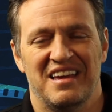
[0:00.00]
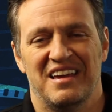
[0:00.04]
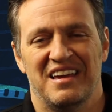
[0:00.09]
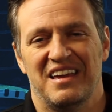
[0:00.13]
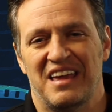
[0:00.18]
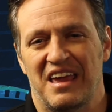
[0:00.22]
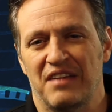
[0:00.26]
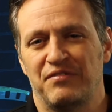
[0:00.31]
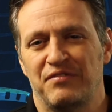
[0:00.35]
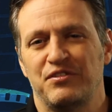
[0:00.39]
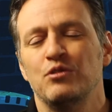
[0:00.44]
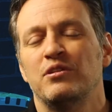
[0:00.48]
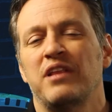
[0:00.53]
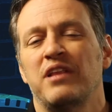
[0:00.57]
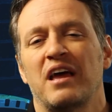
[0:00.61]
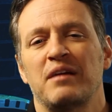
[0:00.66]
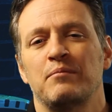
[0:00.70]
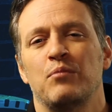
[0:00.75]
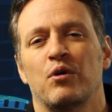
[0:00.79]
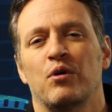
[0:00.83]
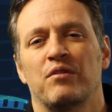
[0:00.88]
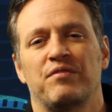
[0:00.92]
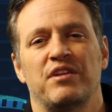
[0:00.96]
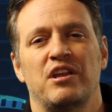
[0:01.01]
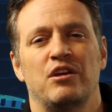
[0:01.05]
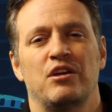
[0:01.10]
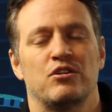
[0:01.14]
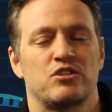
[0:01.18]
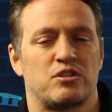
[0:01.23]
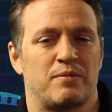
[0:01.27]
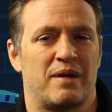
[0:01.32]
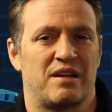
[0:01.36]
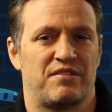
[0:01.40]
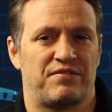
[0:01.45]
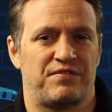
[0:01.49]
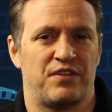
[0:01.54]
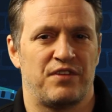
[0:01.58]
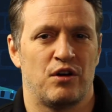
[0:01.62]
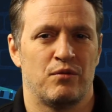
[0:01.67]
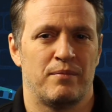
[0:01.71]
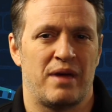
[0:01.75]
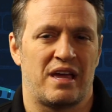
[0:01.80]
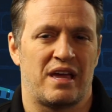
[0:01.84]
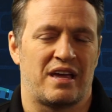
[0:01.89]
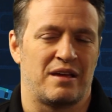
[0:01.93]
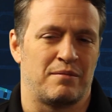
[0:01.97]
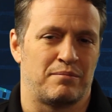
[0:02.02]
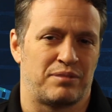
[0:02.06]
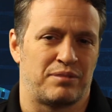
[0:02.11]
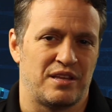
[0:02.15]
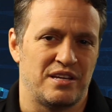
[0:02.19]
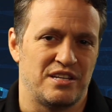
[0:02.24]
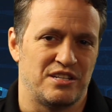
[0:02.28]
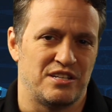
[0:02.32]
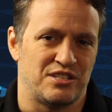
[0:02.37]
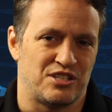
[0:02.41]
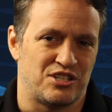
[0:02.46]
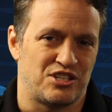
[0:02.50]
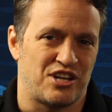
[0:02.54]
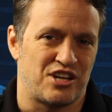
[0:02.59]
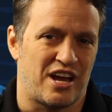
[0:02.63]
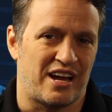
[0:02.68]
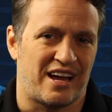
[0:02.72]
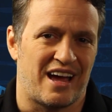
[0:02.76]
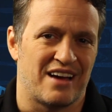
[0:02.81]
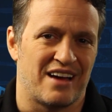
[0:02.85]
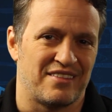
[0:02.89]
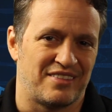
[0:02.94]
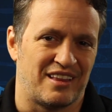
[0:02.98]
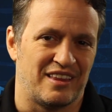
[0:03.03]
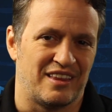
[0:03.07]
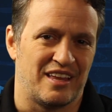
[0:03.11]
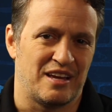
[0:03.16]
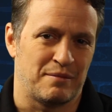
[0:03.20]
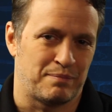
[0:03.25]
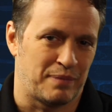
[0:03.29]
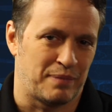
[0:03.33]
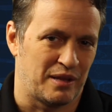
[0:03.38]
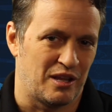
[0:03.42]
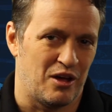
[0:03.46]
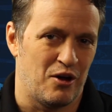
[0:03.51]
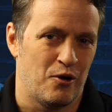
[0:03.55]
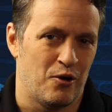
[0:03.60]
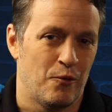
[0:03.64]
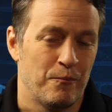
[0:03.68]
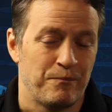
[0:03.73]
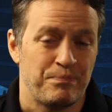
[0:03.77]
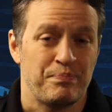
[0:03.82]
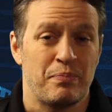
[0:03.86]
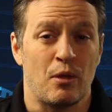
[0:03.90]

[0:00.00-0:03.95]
If you'd like more videos about filmmaking, please check out the link below.